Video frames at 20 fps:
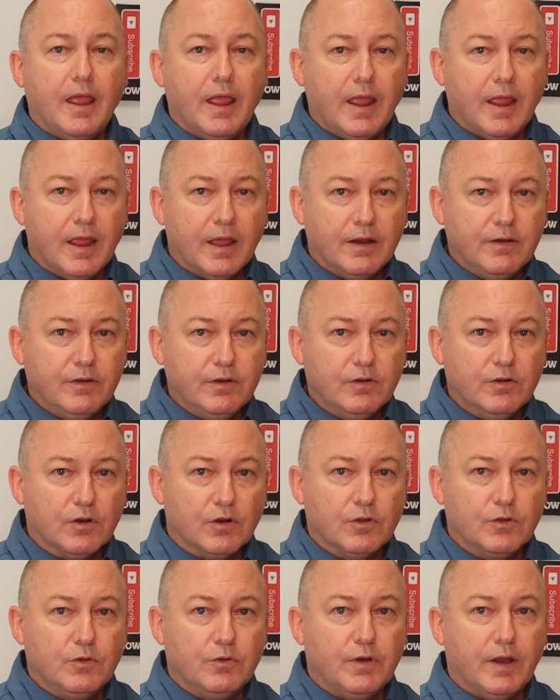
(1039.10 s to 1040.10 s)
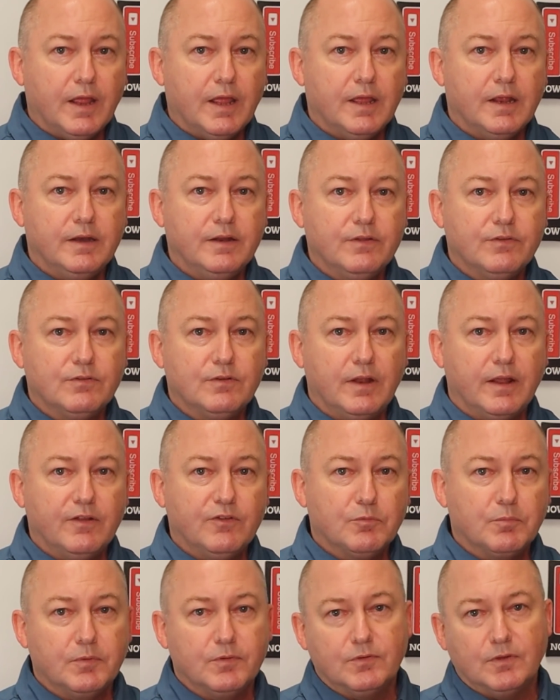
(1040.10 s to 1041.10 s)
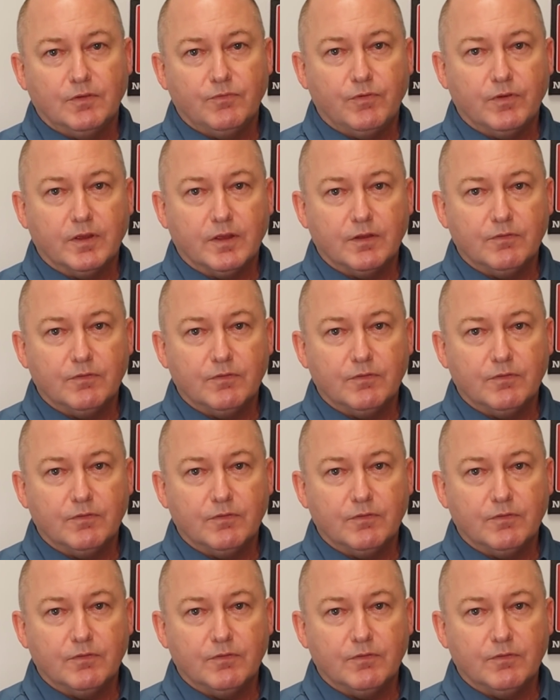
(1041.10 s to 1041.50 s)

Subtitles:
and include any state-specific